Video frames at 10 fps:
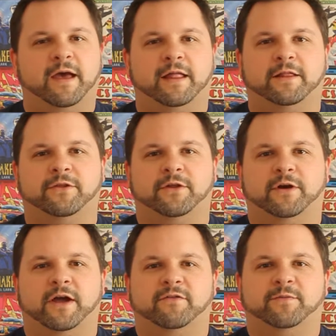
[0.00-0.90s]
Hello
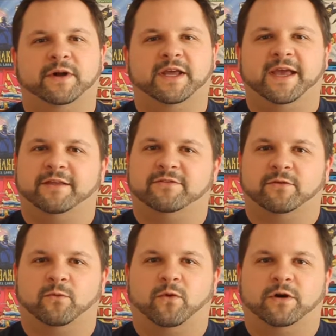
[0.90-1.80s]
there everybody, it's
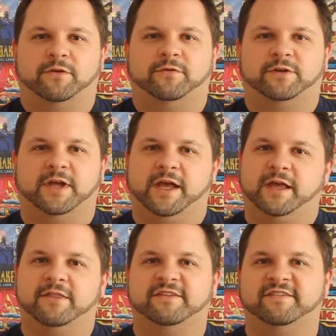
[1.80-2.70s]
a wonderful
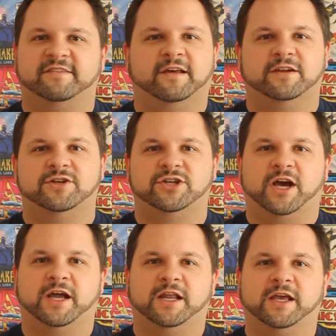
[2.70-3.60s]
day. The sun is
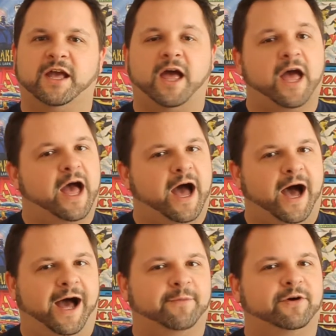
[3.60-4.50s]
shining,
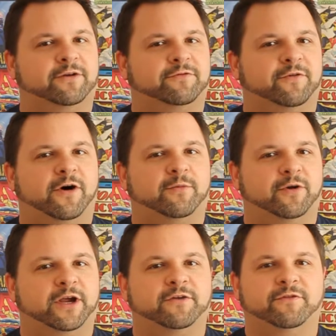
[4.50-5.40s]
I'm on fall
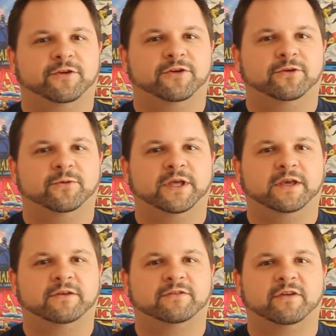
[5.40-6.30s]
break for two
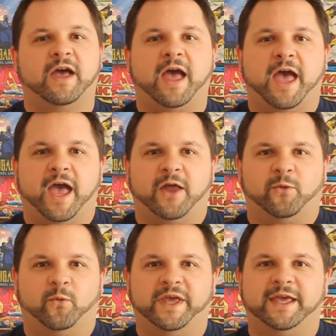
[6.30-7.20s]
weeks,
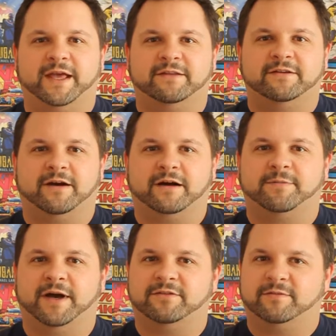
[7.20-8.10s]
and we get to talk
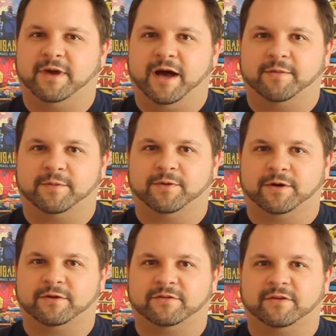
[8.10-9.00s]
about some comic
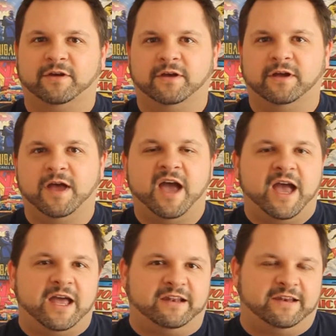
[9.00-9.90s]
books.
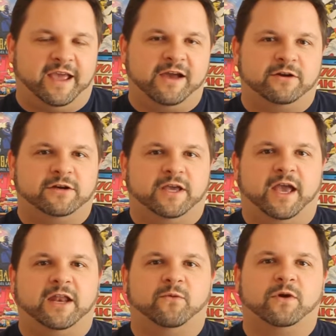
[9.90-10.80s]
Today on
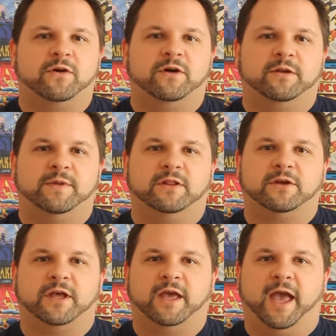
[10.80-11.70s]
Uncanny we're going to be
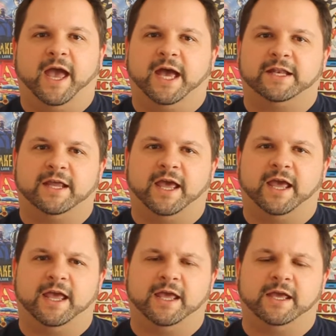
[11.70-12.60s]
looking at
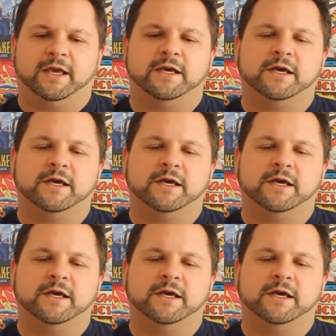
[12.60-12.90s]
a